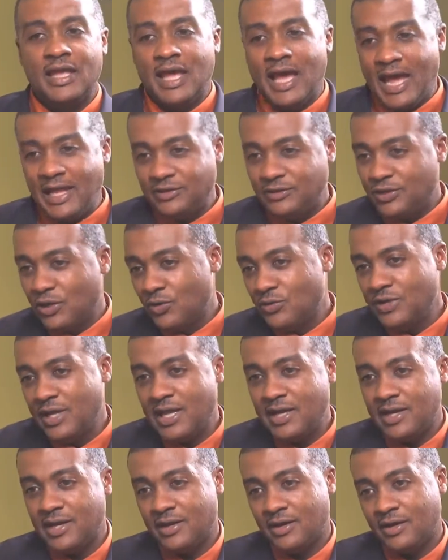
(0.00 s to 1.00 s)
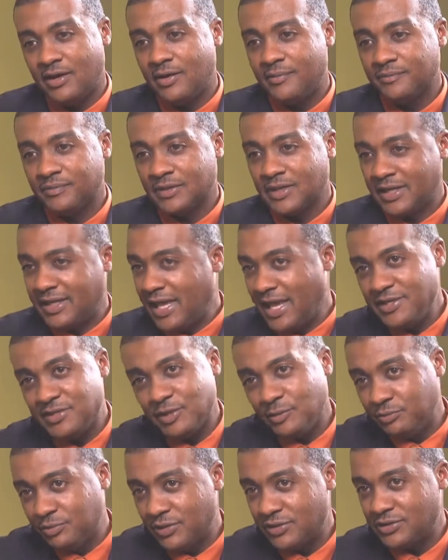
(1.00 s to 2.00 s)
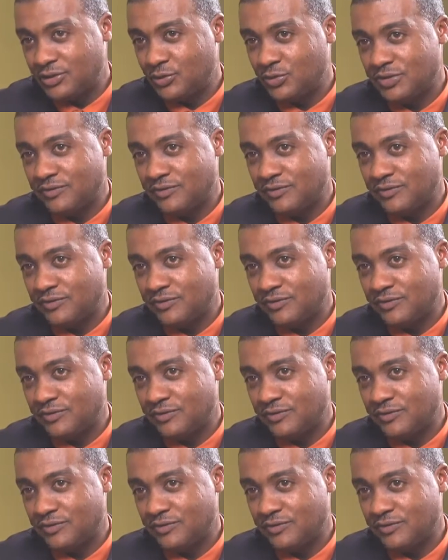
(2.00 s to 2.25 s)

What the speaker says: I donated a case of books to